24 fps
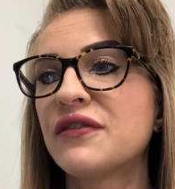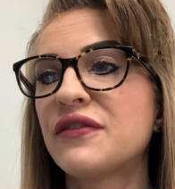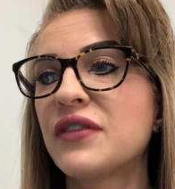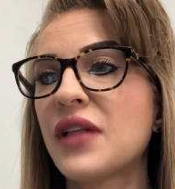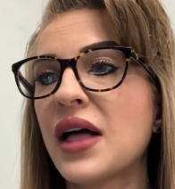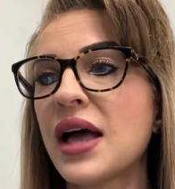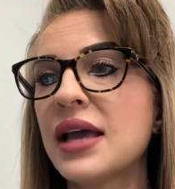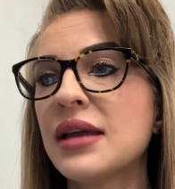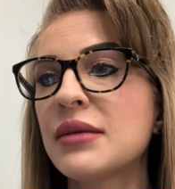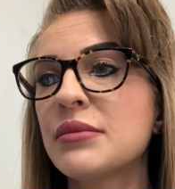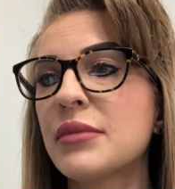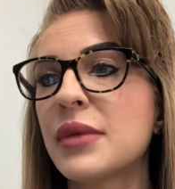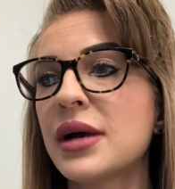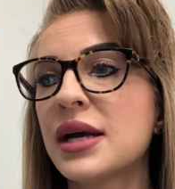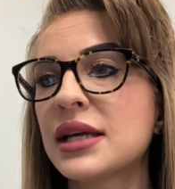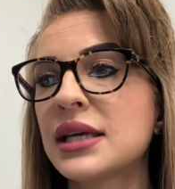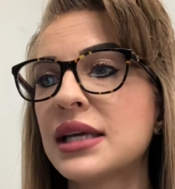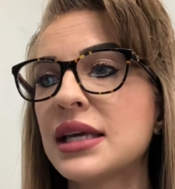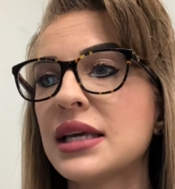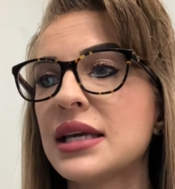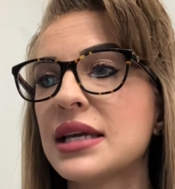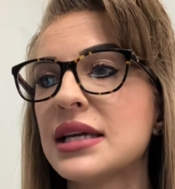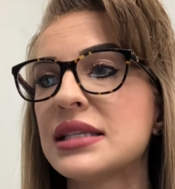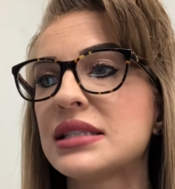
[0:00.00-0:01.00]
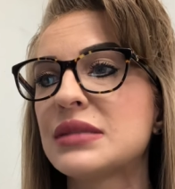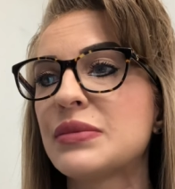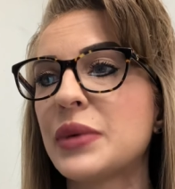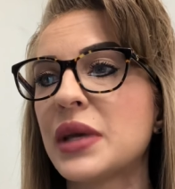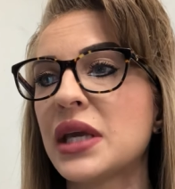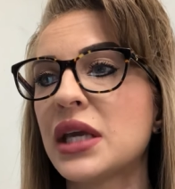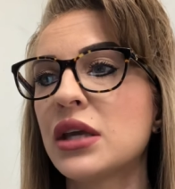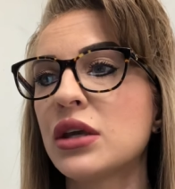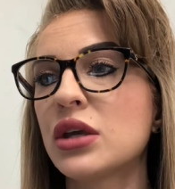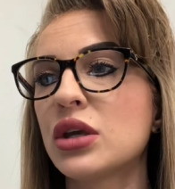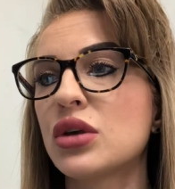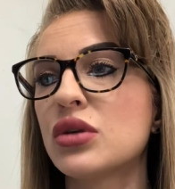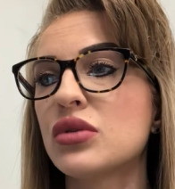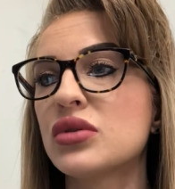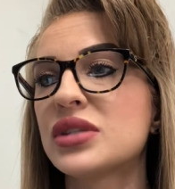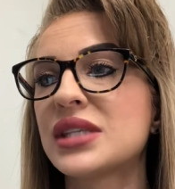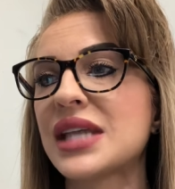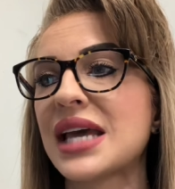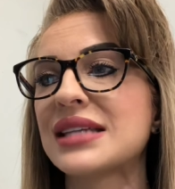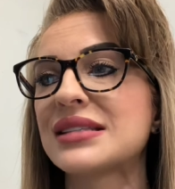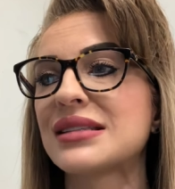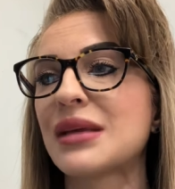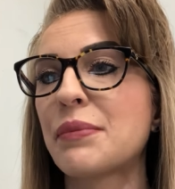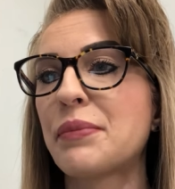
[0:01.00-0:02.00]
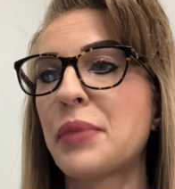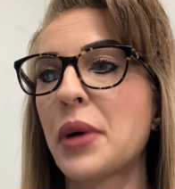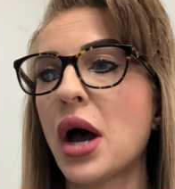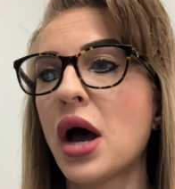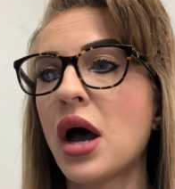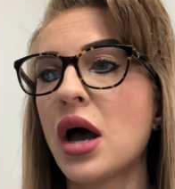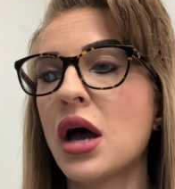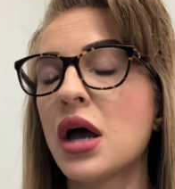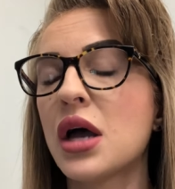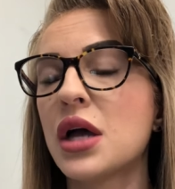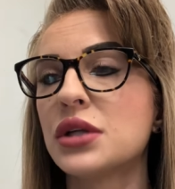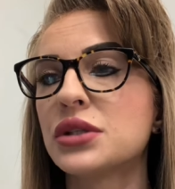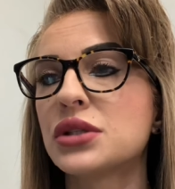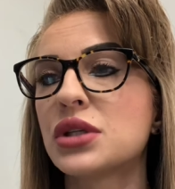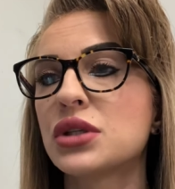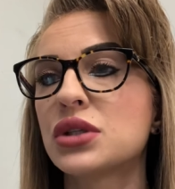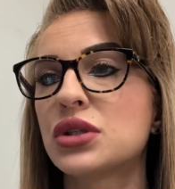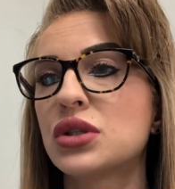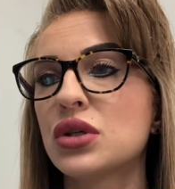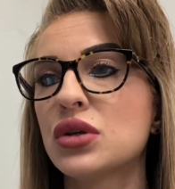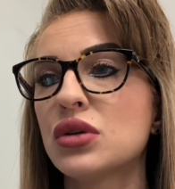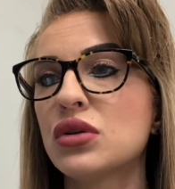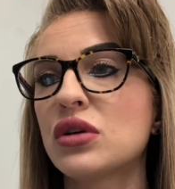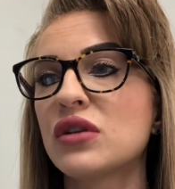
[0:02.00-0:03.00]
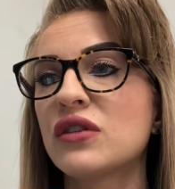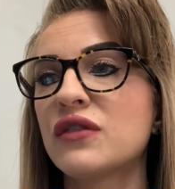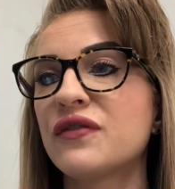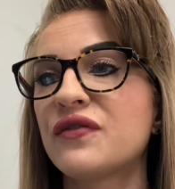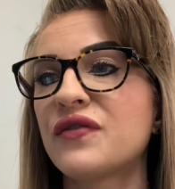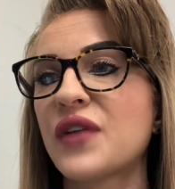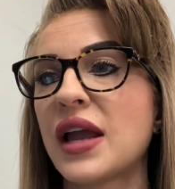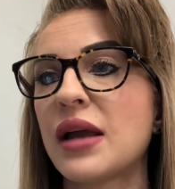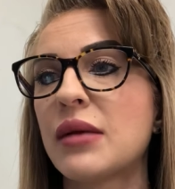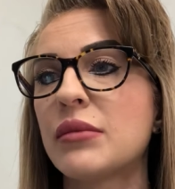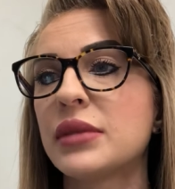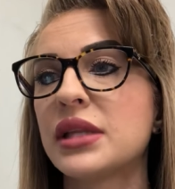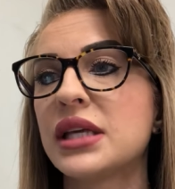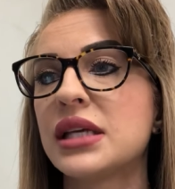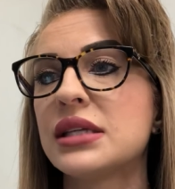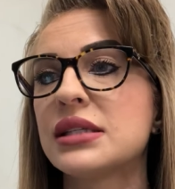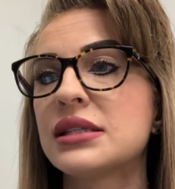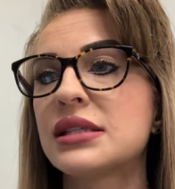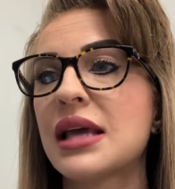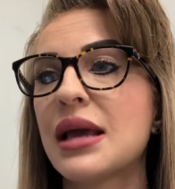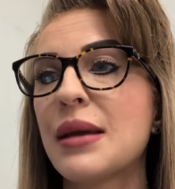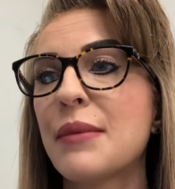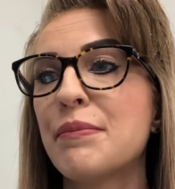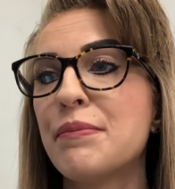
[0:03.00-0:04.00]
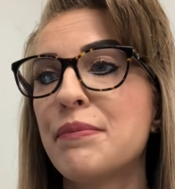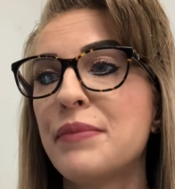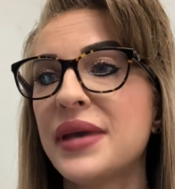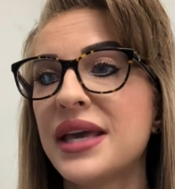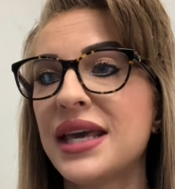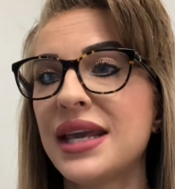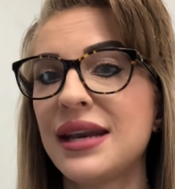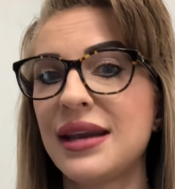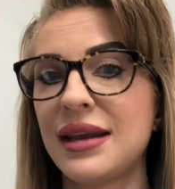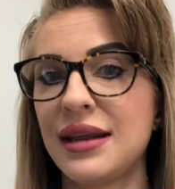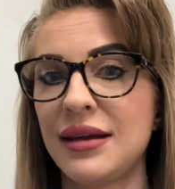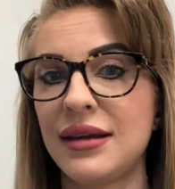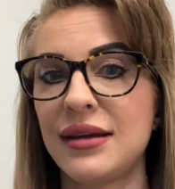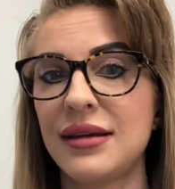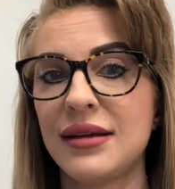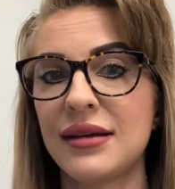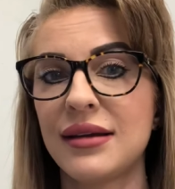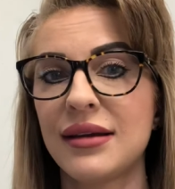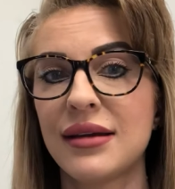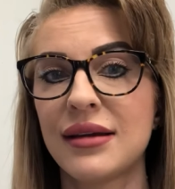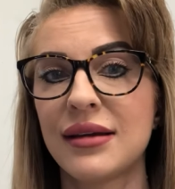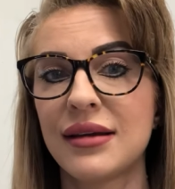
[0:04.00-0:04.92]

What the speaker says: flying monkey is being used as a pawn to do your family's bidding.